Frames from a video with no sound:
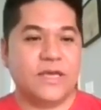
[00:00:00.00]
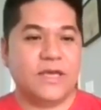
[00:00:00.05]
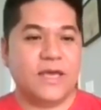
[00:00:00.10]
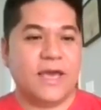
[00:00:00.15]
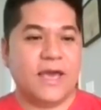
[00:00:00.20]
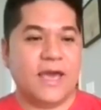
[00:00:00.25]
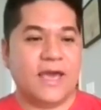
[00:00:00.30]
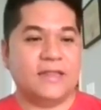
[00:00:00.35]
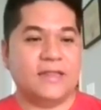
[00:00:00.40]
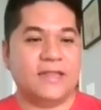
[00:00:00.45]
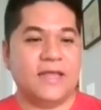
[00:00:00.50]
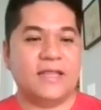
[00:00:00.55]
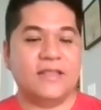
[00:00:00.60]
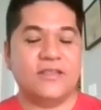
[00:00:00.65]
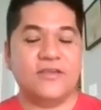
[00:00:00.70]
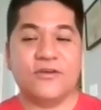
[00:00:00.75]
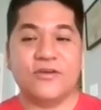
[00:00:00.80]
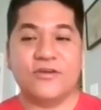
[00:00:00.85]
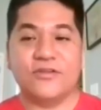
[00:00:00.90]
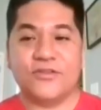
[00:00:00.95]
And then
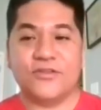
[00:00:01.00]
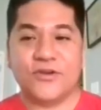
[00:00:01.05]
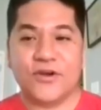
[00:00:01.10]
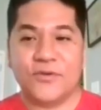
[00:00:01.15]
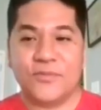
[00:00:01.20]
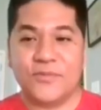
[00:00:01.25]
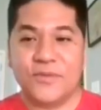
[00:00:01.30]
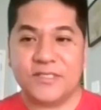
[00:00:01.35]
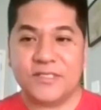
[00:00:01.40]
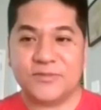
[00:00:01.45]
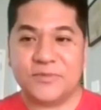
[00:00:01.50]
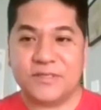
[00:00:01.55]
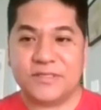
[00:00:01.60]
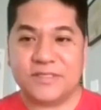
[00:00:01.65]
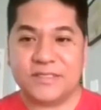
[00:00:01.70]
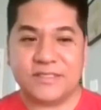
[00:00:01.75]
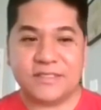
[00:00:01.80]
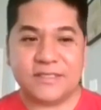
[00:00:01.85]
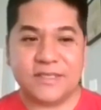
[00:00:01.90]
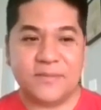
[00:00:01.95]
your dermis, which
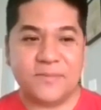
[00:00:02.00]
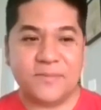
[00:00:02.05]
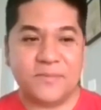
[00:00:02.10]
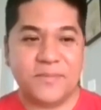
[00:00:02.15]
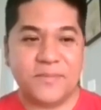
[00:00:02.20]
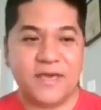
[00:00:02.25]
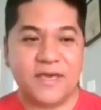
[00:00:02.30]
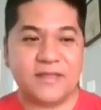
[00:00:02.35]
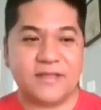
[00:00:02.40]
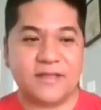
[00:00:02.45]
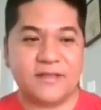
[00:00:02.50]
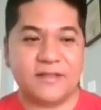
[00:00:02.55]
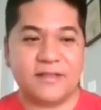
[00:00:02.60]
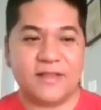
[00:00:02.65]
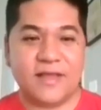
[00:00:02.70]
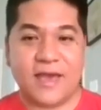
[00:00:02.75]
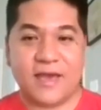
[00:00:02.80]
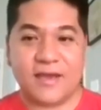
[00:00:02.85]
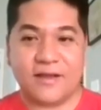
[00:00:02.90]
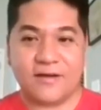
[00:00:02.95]
is the middle
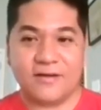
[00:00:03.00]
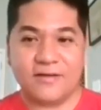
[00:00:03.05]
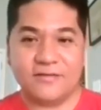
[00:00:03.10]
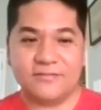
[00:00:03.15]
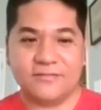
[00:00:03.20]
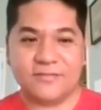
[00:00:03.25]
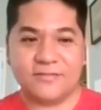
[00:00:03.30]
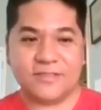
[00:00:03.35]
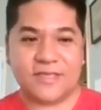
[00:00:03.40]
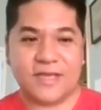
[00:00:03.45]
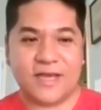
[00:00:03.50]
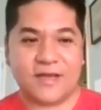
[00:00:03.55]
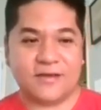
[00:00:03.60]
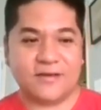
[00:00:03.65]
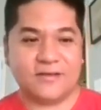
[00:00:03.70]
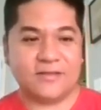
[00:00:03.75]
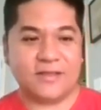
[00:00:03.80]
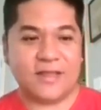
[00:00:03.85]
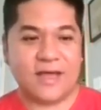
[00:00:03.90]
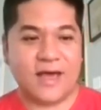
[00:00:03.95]
layer. Check
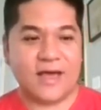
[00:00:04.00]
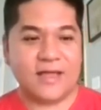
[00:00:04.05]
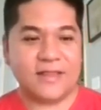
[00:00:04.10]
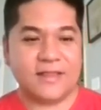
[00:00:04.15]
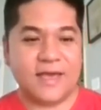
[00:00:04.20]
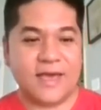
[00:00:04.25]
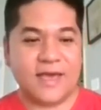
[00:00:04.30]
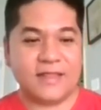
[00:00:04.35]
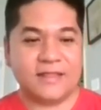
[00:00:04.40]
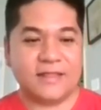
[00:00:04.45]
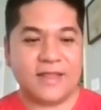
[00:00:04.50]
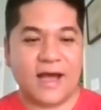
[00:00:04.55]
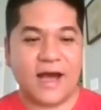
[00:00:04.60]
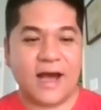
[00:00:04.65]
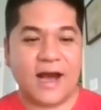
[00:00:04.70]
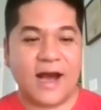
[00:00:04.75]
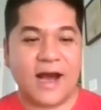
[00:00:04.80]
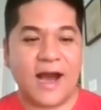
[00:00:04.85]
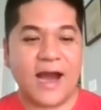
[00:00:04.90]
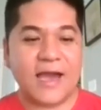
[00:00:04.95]
on that. And the
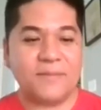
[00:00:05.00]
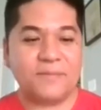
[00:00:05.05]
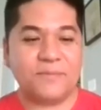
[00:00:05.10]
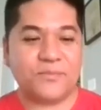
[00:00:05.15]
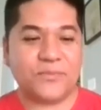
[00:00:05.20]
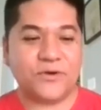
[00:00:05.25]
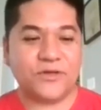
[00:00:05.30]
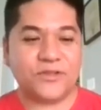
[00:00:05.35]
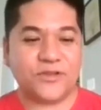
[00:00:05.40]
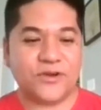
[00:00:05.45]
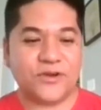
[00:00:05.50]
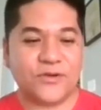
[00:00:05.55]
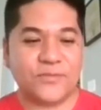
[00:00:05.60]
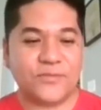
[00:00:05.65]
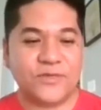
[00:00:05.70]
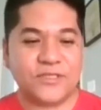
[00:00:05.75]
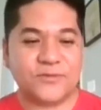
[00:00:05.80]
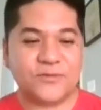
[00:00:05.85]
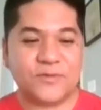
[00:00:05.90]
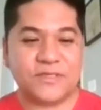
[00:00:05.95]

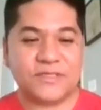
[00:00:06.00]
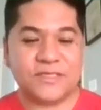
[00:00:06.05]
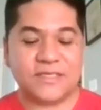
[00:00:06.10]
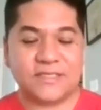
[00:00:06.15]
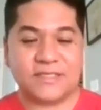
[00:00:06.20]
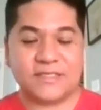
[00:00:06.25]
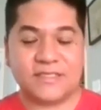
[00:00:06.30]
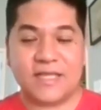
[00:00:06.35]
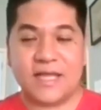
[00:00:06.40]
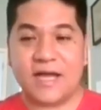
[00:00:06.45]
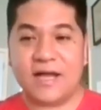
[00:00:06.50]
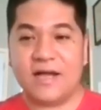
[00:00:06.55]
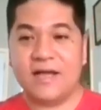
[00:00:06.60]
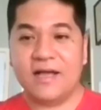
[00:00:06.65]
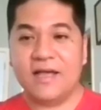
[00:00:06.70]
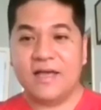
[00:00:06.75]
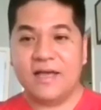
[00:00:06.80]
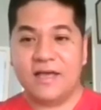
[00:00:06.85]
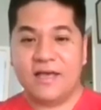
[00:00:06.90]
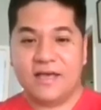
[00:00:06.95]
hypodermis, which is the
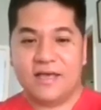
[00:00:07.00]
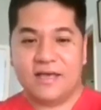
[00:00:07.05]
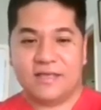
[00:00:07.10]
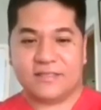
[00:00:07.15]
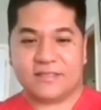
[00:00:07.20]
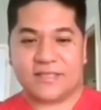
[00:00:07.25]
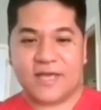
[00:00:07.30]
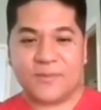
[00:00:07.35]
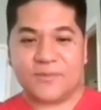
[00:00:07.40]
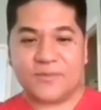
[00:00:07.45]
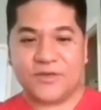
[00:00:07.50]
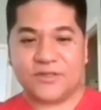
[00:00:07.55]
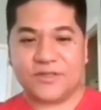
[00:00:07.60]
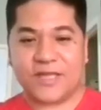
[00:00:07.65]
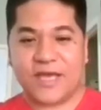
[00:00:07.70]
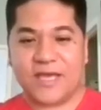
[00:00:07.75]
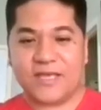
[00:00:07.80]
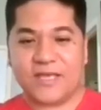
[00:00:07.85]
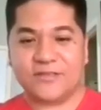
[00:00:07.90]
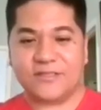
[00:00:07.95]

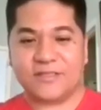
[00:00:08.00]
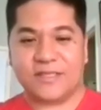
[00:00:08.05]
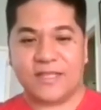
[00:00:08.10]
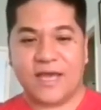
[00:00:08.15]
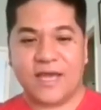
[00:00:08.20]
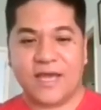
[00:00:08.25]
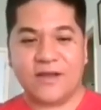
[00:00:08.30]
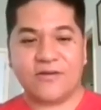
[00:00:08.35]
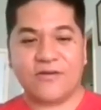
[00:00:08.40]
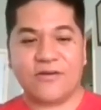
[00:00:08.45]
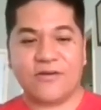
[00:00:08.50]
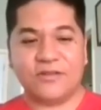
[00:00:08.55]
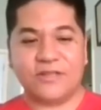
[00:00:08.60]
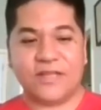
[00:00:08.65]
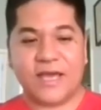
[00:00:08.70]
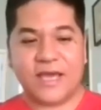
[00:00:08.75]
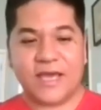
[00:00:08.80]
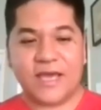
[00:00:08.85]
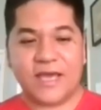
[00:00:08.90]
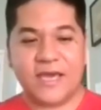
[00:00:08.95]
subcutaneous layer or
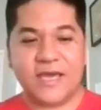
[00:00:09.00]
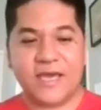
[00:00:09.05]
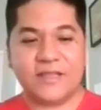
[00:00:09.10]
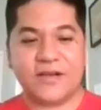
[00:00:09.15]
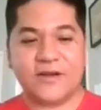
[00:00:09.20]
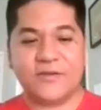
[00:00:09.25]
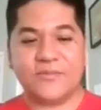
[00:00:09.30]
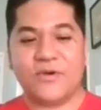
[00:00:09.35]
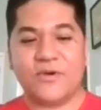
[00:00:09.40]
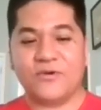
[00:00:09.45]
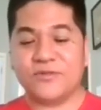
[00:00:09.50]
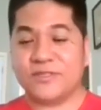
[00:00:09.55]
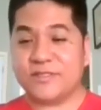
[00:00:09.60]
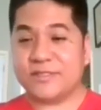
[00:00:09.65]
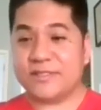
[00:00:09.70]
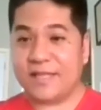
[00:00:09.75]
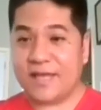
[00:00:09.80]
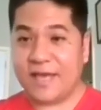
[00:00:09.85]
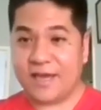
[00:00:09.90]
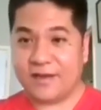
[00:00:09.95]
the innermost
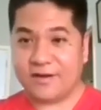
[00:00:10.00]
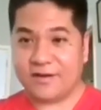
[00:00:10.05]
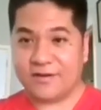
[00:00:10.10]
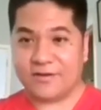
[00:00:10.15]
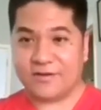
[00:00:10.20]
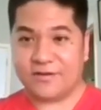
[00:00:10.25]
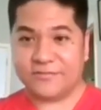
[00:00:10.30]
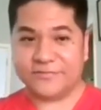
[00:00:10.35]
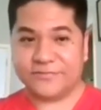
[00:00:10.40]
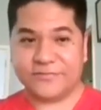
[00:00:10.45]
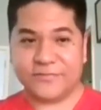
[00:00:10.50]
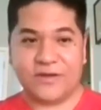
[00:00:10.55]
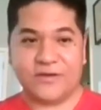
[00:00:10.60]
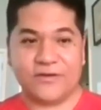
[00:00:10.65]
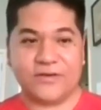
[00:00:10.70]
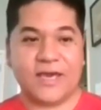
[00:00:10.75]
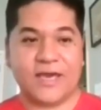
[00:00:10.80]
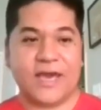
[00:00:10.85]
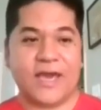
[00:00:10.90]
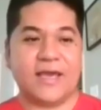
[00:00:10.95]
layer.
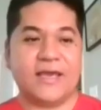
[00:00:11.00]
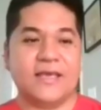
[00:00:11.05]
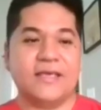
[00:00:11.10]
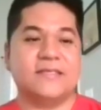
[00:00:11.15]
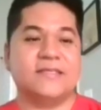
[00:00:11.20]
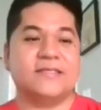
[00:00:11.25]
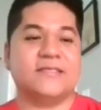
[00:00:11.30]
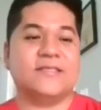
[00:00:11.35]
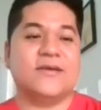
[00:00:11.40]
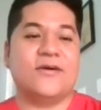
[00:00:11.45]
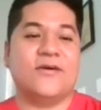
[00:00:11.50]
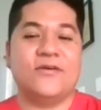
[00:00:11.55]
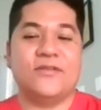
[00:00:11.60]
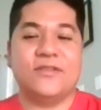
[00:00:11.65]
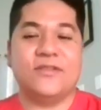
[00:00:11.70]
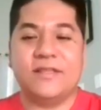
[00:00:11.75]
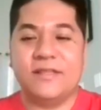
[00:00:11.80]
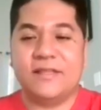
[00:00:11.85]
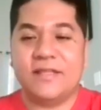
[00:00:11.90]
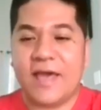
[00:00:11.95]
Okay, so
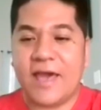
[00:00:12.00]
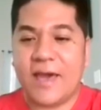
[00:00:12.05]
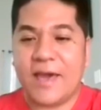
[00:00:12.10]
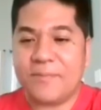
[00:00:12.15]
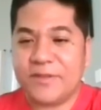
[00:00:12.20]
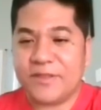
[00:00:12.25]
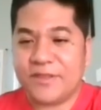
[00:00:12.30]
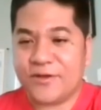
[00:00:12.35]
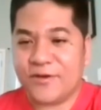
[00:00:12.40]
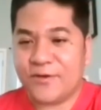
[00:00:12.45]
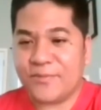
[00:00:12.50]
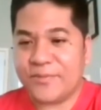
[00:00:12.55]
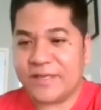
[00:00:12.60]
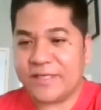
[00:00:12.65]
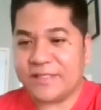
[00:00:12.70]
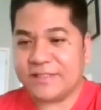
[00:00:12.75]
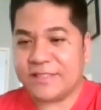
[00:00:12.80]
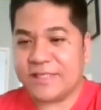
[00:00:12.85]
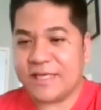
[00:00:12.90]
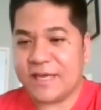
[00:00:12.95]
the
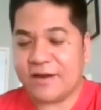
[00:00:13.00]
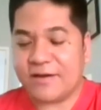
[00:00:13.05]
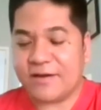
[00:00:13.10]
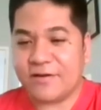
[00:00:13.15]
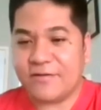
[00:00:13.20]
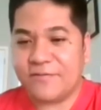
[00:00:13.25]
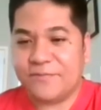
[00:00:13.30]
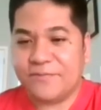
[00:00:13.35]
epidermis here,